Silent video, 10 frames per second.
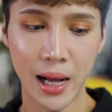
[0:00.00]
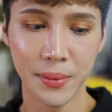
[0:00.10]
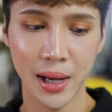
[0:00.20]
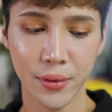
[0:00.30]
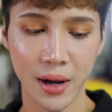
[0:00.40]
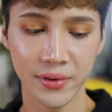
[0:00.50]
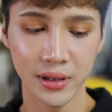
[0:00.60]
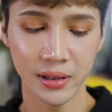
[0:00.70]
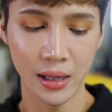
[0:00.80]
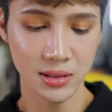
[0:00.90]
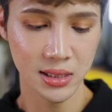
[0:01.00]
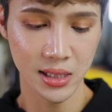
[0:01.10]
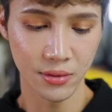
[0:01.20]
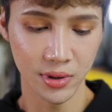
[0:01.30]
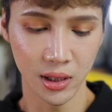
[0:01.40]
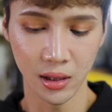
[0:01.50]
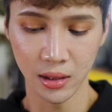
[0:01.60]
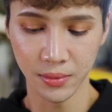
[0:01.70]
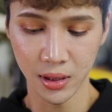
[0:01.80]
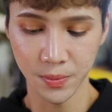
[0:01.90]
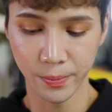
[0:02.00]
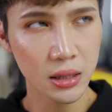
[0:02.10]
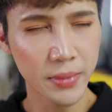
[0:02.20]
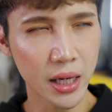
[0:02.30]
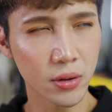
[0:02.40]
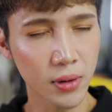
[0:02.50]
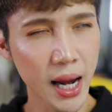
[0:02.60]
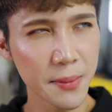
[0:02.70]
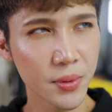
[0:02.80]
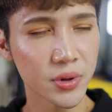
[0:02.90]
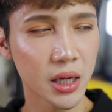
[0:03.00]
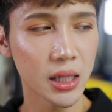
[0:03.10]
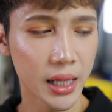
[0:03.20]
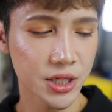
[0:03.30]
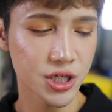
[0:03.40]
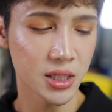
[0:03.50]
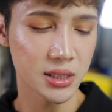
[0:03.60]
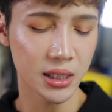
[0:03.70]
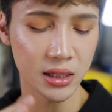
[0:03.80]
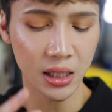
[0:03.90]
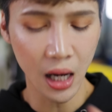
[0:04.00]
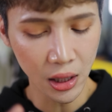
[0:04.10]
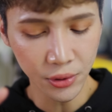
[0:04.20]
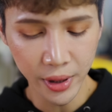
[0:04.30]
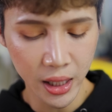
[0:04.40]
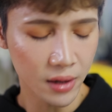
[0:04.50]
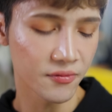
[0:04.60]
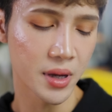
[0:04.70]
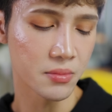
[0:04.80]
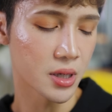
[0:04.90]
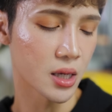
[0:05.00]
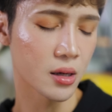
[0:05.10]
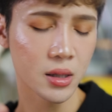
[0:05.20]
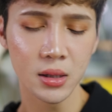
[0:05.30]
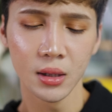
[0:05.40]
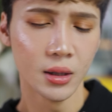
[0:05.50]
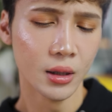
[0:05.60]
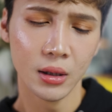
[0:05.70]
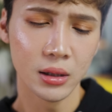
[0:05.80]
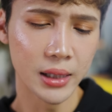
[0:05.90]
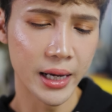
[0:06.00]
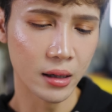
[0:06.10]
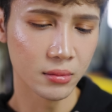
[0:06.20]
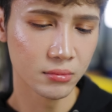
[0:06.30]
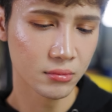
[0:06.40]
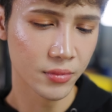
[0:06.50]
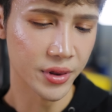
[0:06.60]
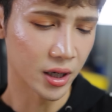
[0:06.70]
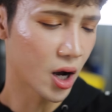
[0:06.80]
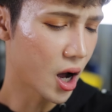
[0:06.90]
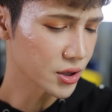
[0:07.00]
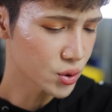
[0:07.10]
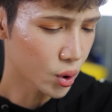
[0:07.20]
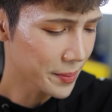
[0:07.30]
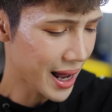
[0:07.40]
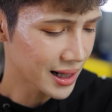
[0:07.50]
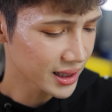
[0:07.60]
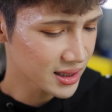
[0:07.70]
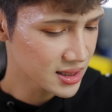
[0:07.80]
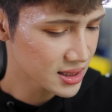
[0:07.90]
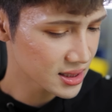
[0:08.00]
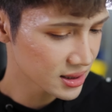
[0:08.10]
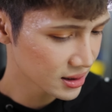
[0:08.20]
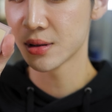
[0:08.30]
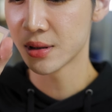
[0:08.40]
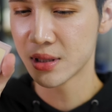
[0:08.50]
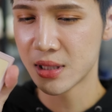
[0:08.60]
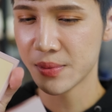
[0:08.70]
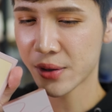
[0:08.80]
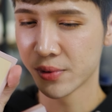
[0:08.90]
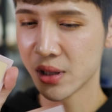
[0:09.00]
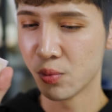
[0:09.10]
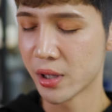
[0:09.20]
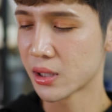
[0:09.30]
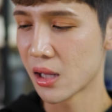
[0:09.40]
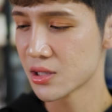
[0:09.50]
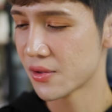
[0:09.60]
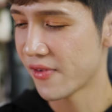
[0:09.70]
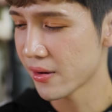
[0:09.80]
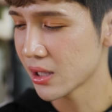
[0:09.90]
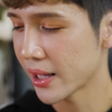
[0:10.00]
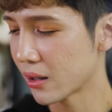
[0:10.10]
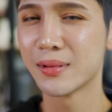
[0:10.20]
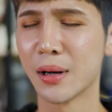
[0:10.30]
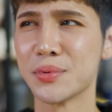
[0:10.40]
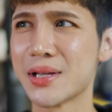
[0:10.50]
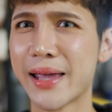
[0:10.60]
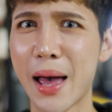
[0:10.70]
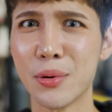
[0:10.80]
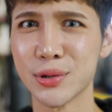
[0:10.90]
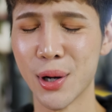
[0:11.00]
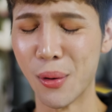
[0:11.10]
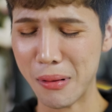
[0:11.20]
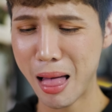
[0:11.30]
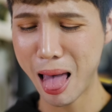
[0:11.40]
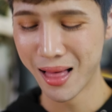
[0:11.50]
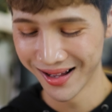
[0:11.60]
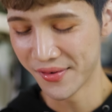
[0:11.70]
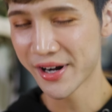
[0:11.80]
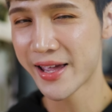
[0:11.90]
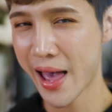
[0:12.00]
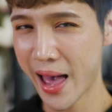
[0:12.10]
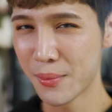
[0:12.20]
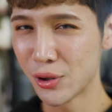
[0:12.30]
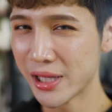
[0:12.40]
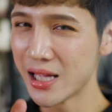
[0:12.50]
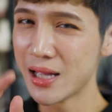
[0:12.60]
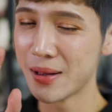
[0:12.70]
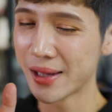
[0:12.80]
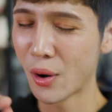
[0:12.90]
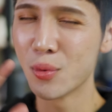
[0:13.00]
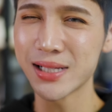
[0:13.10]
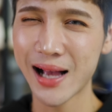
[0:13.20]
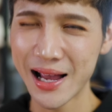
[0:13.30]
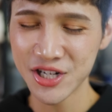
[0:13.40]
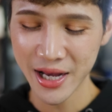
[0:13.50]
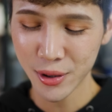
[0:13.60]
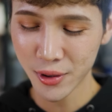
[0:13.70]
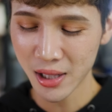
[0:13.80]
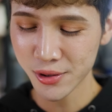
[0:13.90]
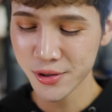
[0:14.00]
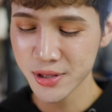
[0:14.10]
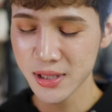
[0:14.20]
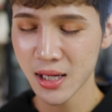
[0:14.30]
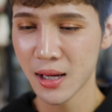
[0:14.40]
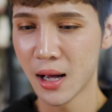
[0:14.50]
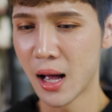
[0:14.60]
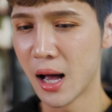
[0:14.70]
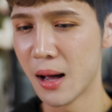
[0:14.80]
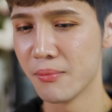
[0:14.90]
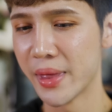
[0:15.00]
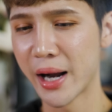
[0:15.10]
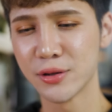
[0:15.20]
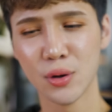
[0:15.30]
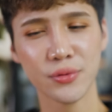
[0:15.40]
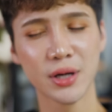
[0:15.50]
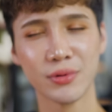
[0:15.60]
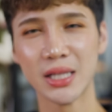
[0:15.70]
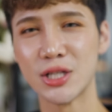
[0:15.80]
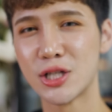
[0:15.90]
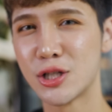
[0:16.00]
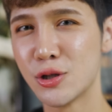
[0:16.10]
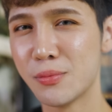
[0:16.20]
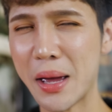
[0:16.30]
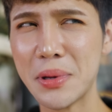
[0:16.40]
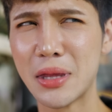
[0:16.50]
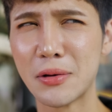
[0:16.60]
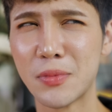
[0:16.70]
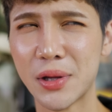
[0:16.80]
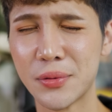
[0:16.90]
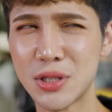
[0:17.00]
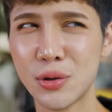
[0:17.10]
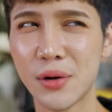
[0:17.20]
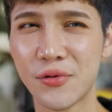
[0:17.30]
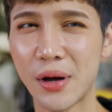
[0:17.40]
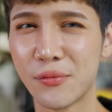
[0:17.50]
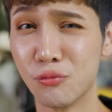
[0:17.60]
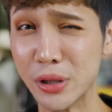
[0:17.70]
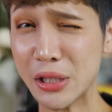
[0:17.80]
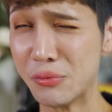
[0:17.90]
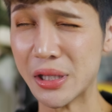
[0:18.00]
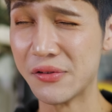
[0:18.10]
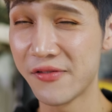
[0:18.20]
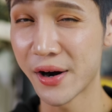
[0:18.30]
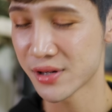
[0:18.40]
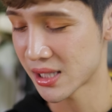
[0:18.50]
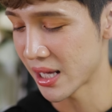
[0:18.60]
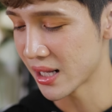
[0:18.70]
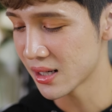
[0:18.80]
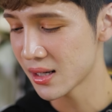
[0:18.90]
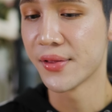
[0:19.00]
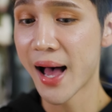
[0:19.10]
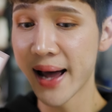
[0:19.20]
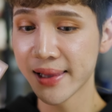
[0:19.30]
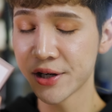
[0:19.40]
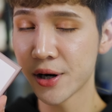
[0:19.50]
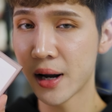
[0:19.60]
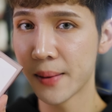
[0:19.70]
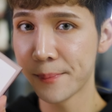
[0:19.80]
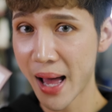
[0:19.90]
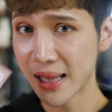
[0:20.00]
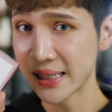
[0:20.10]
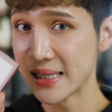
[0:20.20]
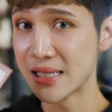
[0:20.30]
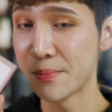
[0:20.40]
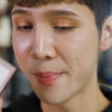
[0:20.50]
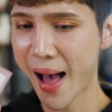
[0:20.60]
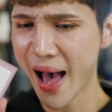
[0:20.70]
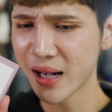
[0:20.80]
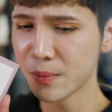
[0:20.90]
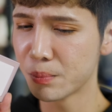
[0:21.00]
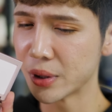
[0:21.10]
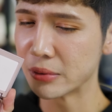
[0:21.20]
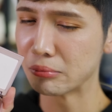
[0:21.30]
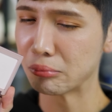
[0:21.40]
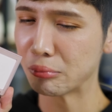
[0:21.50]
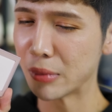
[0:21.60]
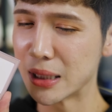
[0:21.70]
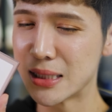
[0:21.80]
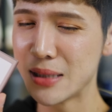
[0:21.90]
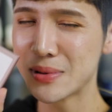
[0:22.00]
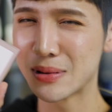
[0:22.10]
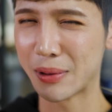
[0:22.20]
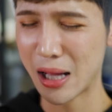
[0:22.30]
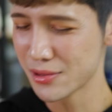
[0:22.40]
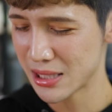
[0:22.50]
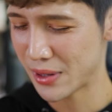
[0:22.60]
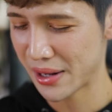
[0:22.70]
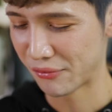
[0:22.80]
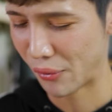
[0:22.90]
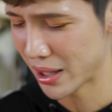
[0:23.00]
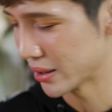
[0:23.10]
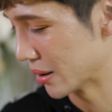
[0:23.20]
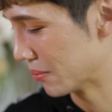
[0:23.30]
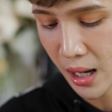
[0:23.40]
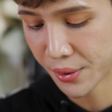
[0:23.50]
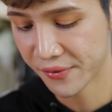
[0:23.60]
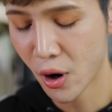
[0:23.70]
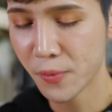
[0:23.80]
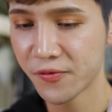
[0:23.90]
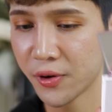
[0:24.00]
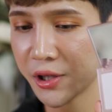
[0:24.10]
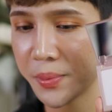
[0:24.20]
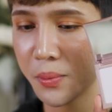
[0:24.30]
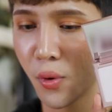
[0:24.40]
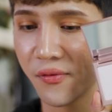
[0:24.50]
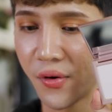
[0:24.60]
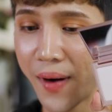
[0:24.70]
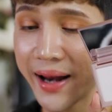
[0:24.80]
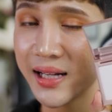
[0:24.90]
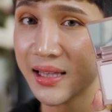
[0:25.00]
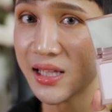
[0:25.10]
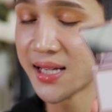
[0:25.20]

I mean, I don't have anything else to say really. I mean, my gripe with the collection is like the coloring of maybe like the contour palettes. These seem like really weird colors. They're very like, I'm say camel toe. They're very camely, like almost like eyeshadow colors. Um, that I don't think really suit, maybe they, they would suit you if you have really, really fair skin. The highlighter palette isn't bad, but it seems the colors seem kind of random. I would have hoped for a little bit more variety in the